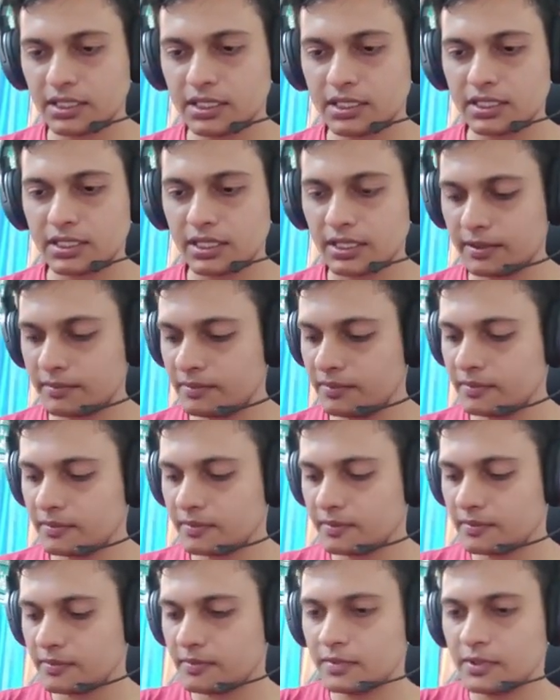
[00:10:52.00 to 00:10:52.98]
greet name,
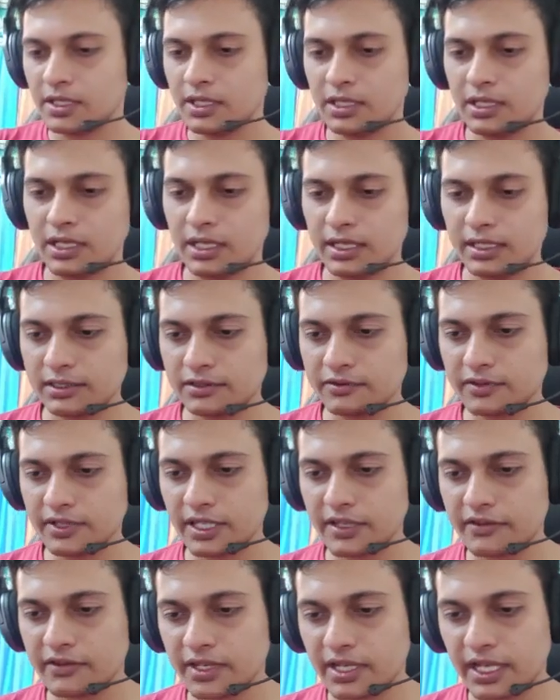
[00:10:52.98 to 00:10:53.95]
as
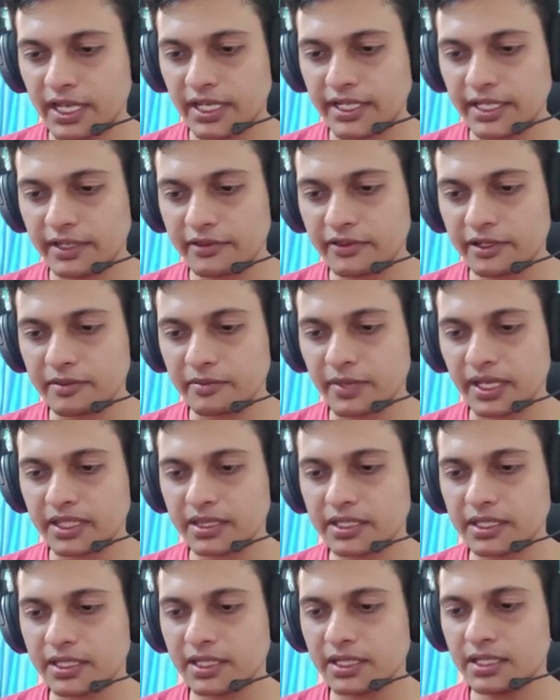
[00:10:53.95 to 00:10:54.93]
we have created one
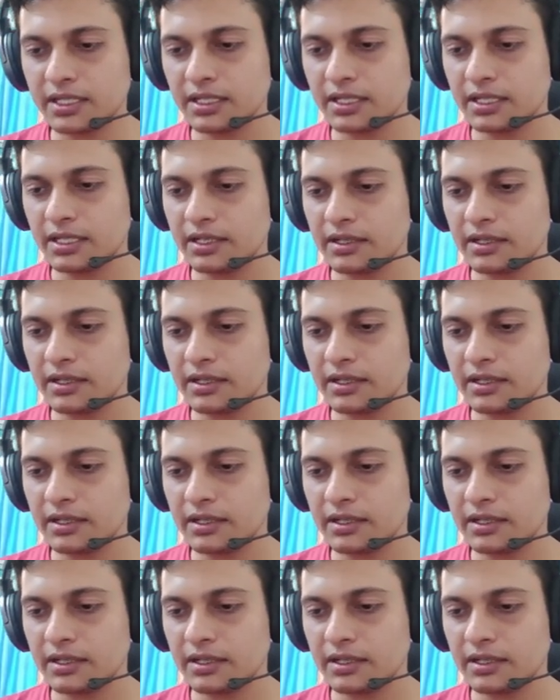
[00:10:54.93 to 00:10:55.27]
method